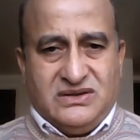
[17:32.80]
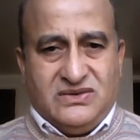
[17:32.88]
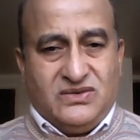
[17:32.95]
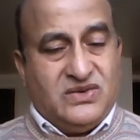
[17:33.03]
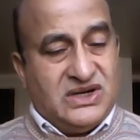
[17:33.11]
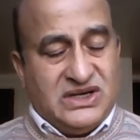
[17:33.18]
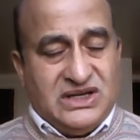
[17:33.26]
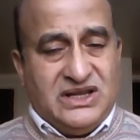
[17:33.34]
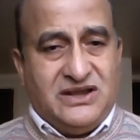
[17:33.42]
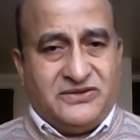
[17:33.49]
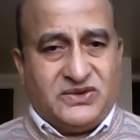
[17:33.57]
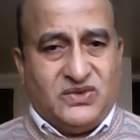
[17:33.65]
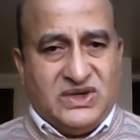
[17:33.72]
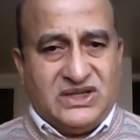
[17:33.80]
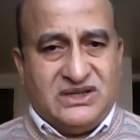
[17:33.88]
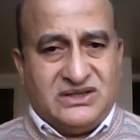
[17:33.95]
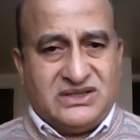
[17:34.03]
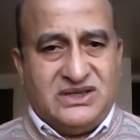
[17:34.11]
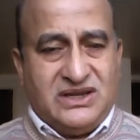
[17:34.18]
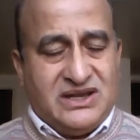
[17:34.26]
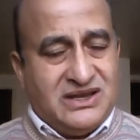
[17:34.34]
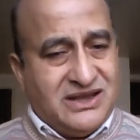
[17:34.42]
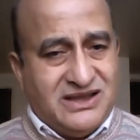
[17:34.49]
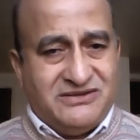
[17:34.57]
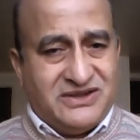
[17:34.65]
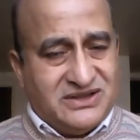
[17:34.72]
We really have to wait and see. I
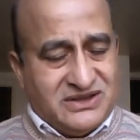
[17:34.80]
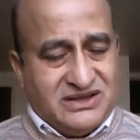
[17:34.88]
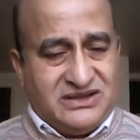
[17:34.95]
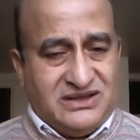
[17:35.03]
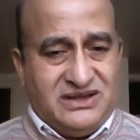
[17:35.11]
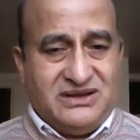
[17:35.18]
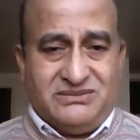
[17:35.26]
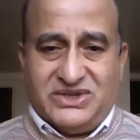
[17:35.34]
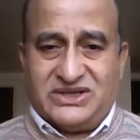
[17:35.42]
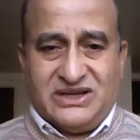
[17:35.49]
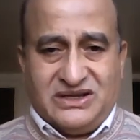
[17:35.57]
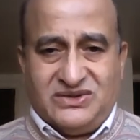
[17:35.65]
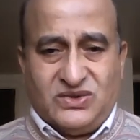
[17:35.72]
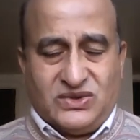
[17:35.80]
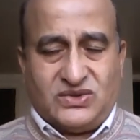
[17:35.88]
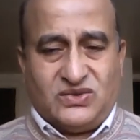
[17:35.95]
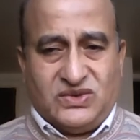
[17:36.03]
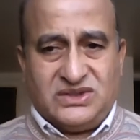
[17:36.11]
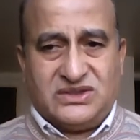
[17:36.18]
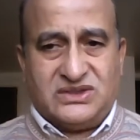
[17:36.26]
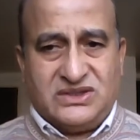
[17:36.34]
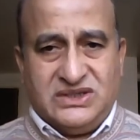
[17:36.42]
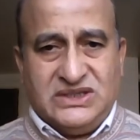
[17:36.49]
have an idea, but I don't want...